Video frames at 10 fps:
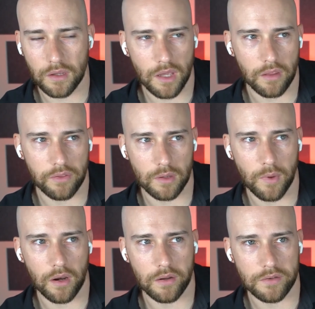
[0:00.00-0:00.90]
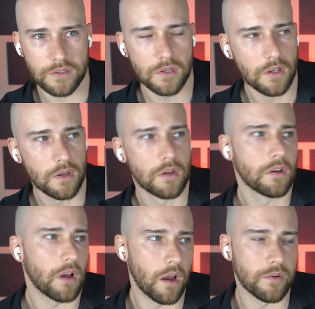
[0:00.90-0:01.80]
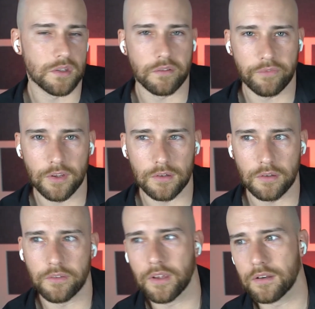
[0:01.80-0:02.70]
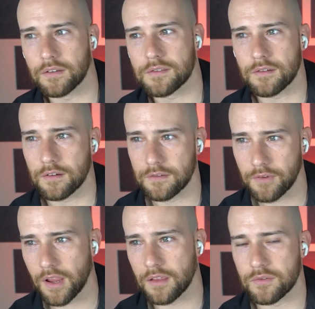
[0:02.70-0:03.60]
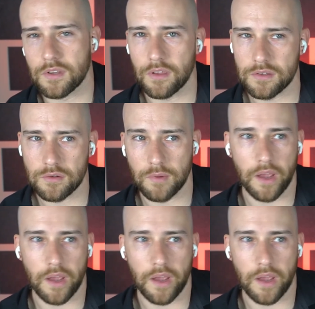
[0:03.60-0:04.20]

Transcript: They kind of think about it as, I was in a field and it started to rain. There was a thunderstorm.